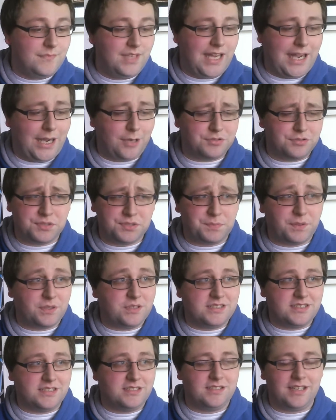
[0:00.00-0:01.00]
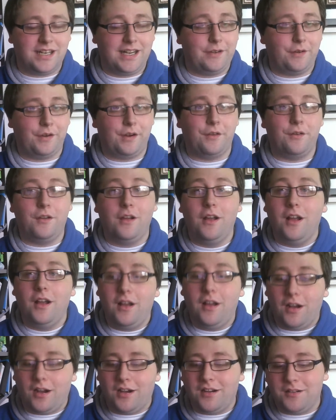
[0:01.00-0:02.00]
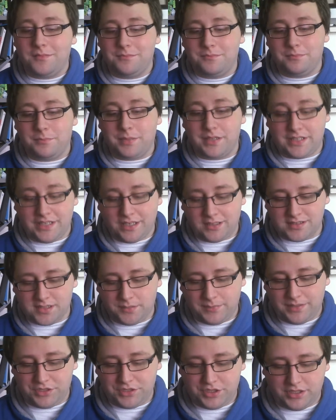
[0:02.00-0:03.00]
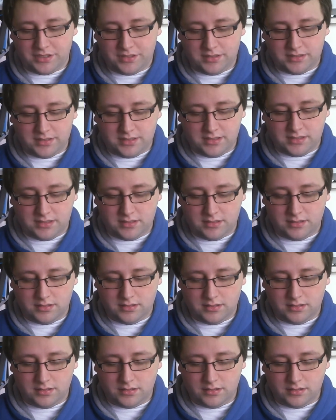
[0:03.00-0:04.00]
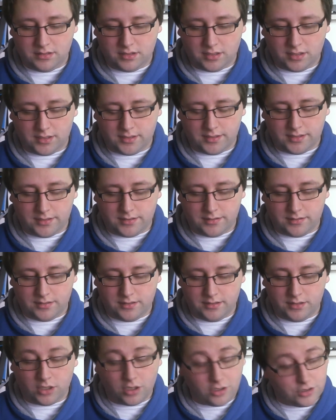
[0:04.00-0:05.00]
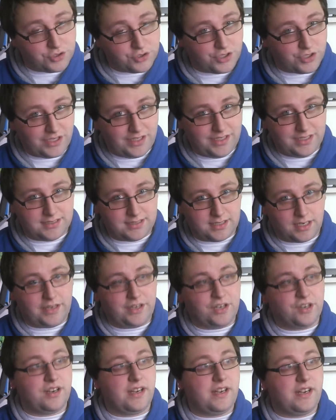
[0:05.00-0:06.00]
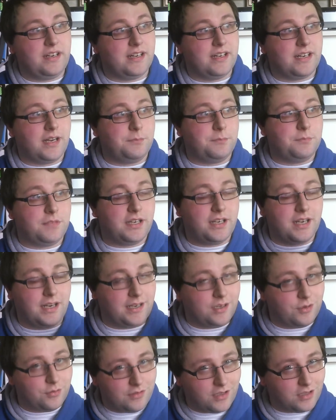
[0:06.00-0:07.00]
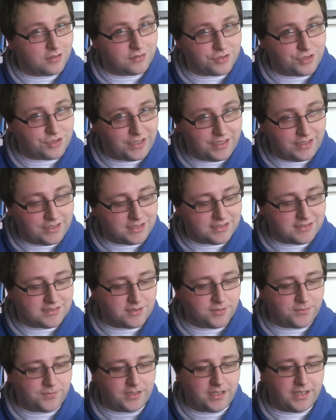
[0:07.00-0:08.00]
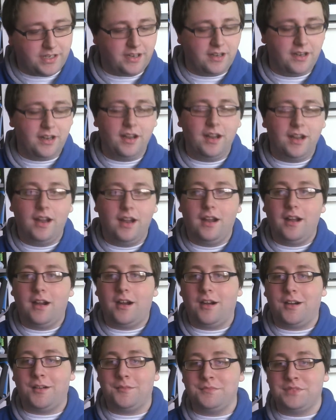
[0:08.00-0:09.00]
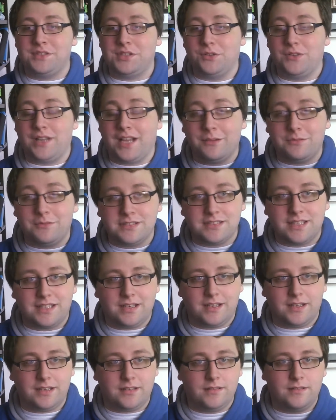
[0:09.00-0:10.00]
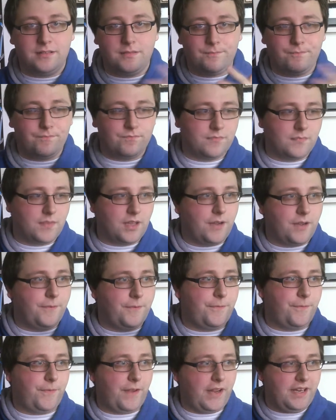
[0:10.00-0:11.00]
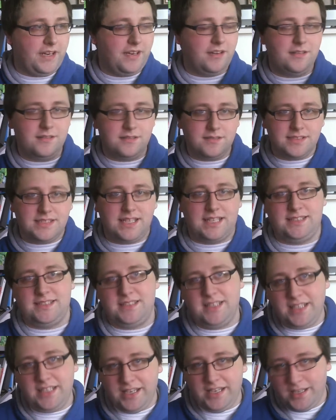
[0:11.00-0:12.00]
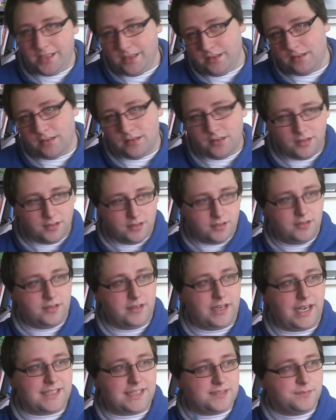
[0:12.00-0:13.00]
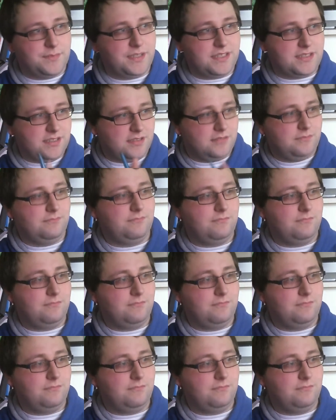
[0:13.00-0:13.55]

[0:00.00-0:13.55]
house person. I don't know. But they also mentioned laundry is hiring, and I'm like, I know laundry. That's so funny. So that was like a fate, destiny, kismet